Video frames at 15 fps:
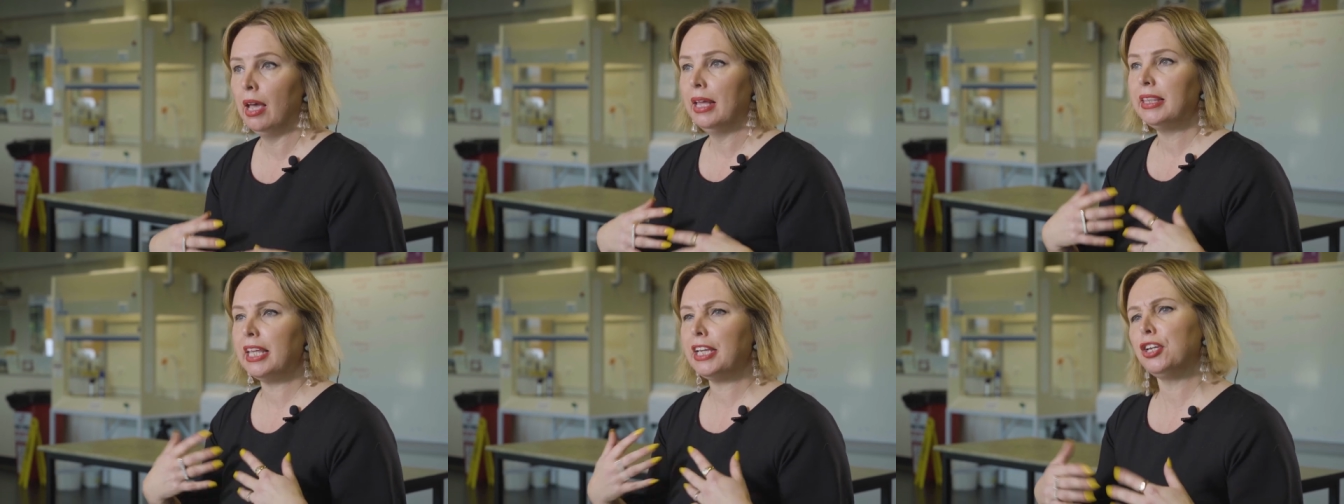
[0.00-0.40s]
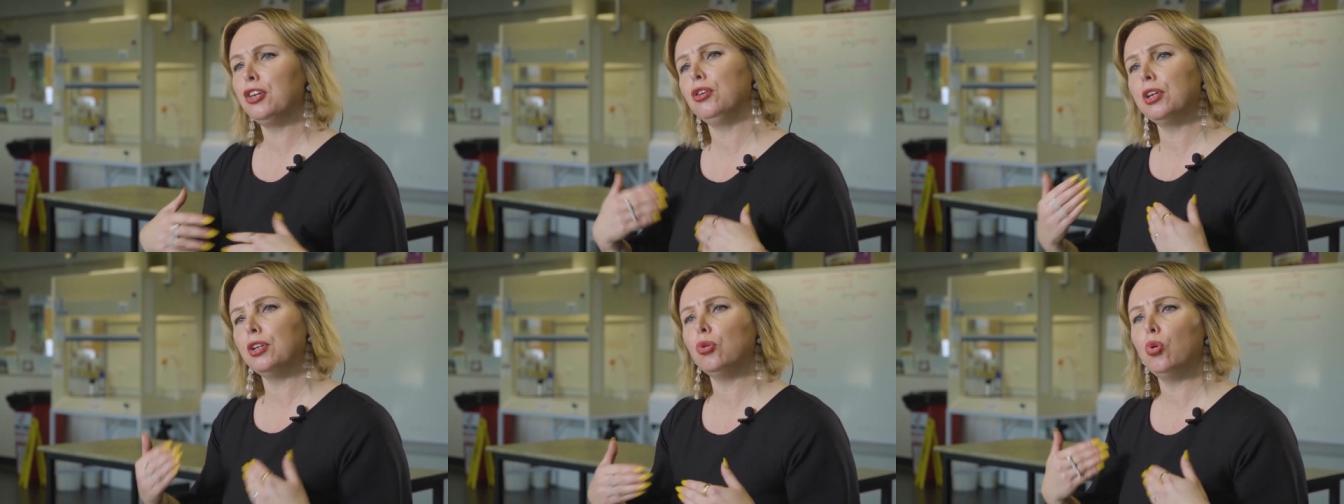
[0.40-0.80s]
that you
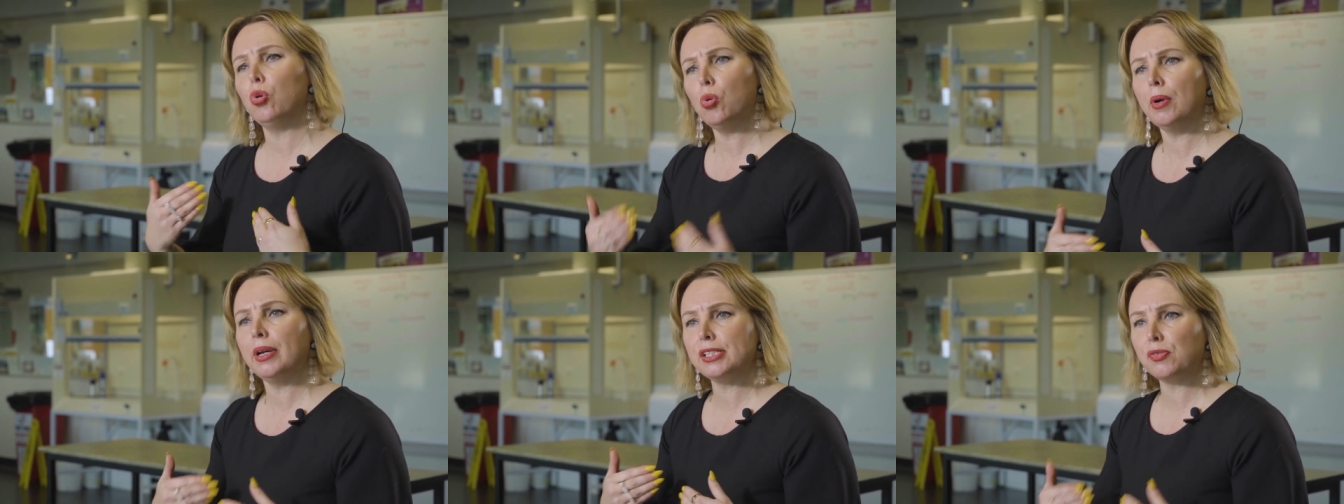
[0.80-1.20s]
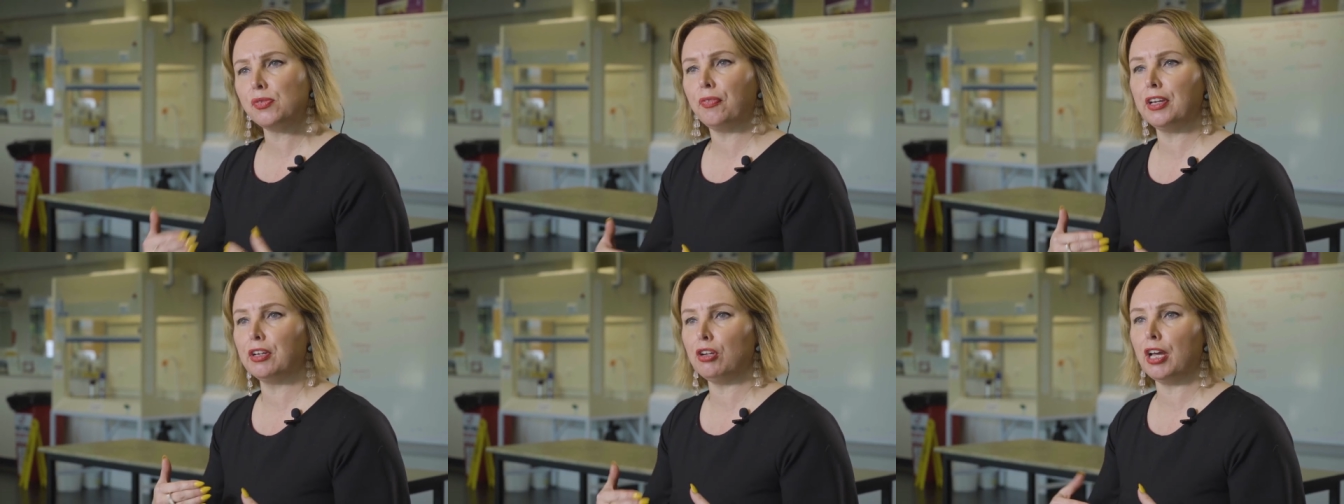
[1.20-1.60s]
can always
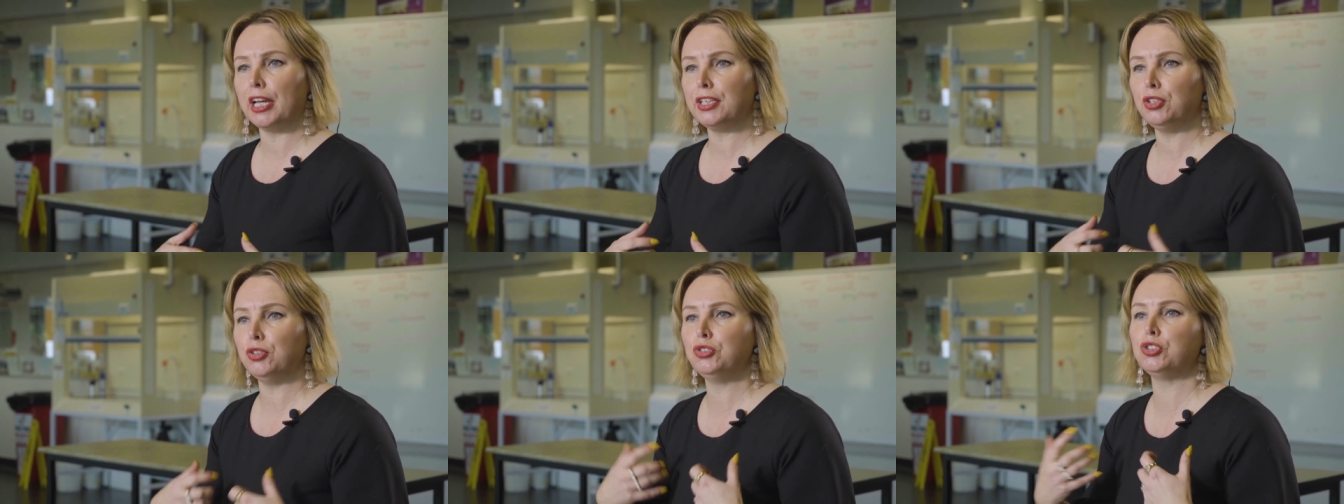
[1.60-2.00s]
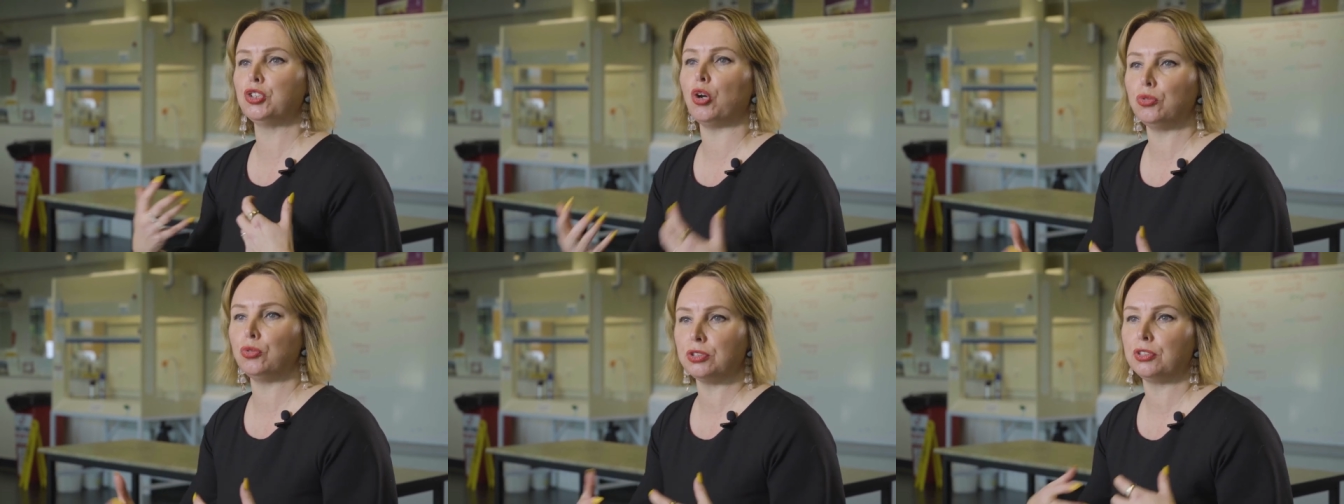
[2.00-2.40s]
feel like you
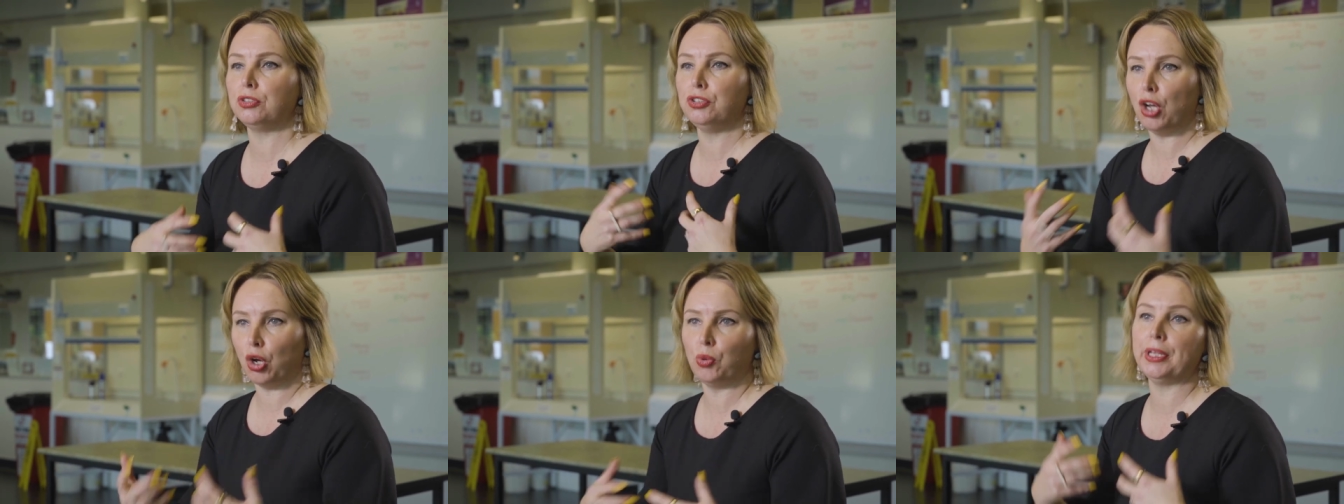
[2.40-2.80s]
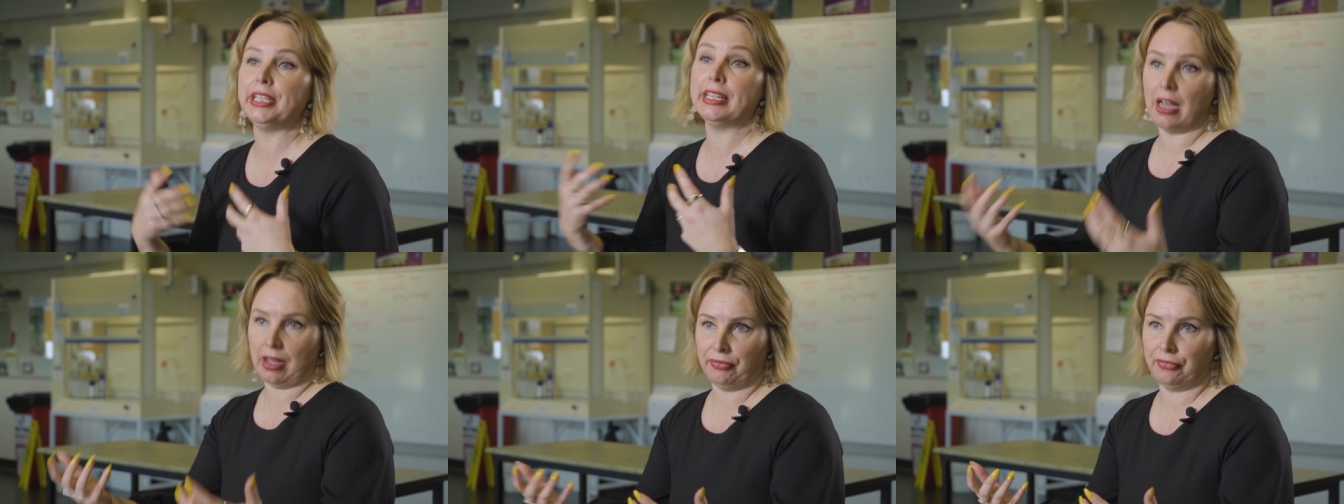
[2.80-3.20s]
don't know
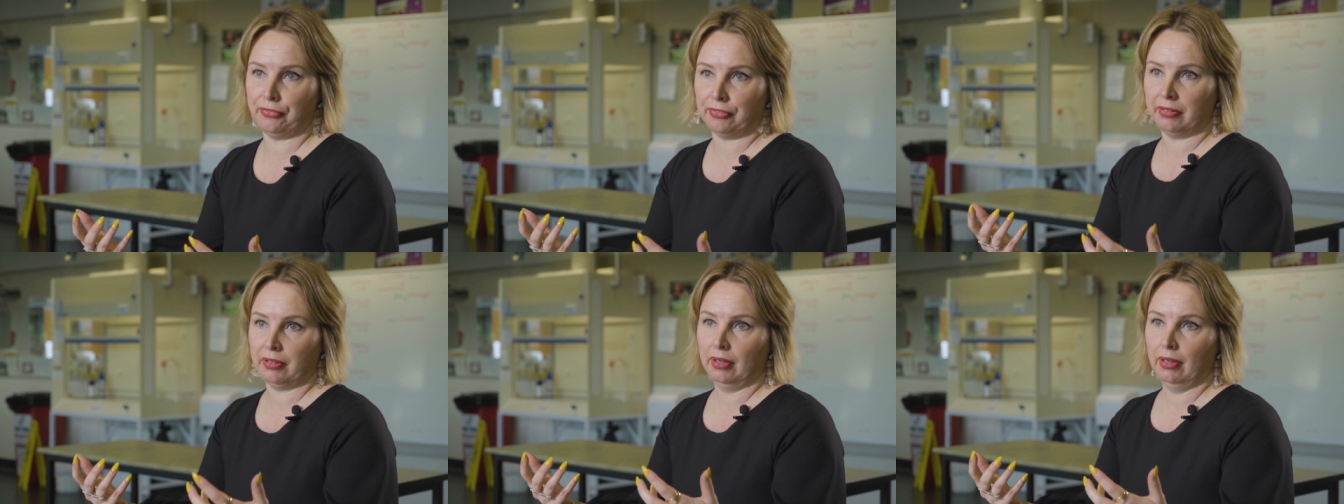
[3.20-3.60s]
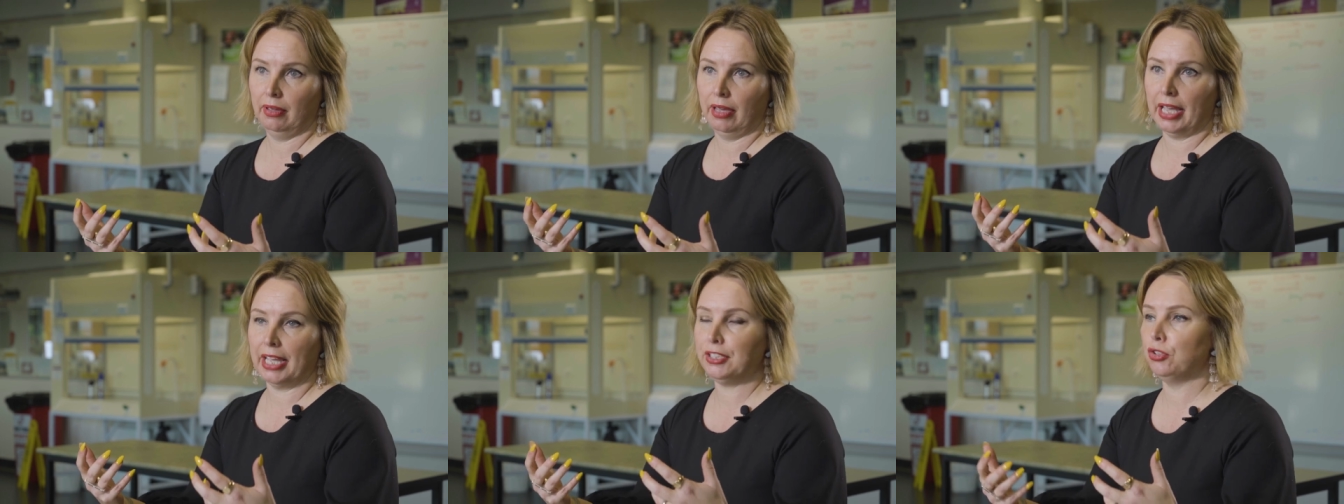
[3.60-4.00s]
enough
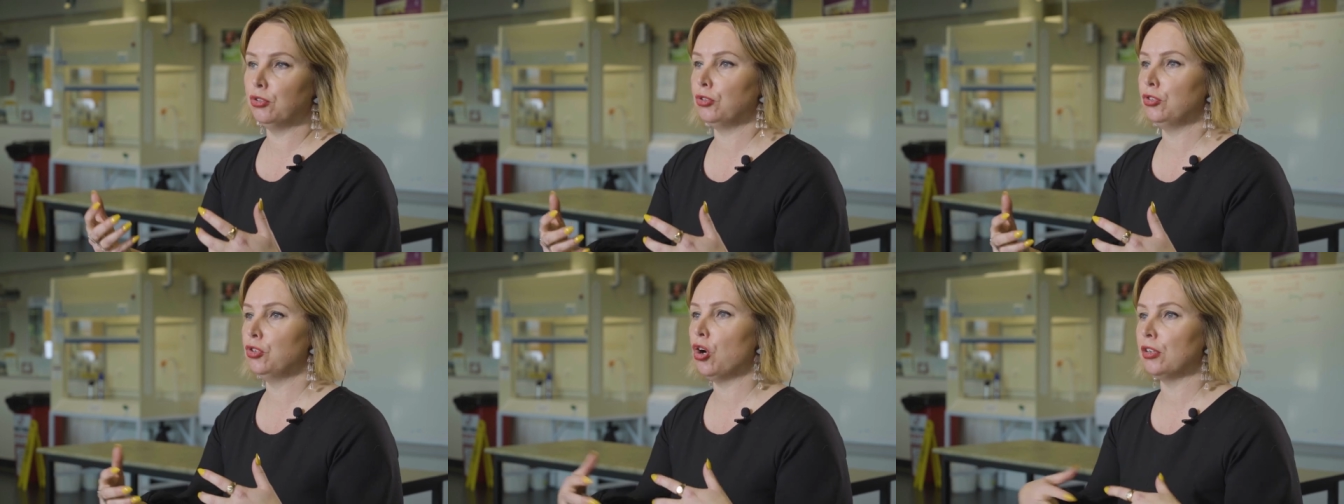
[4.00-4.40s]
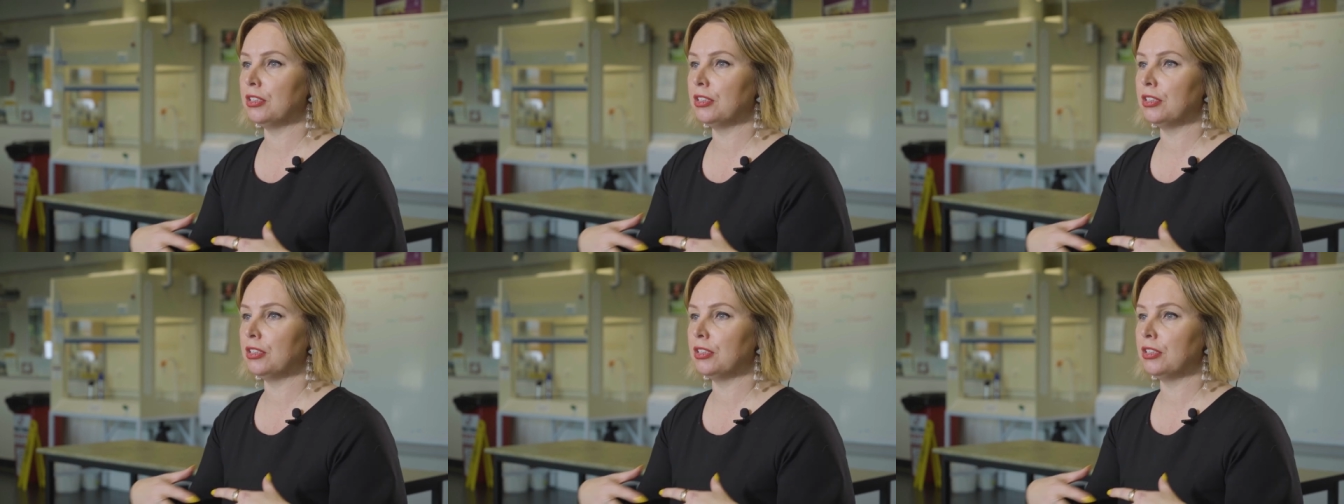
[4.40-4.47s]
and you're not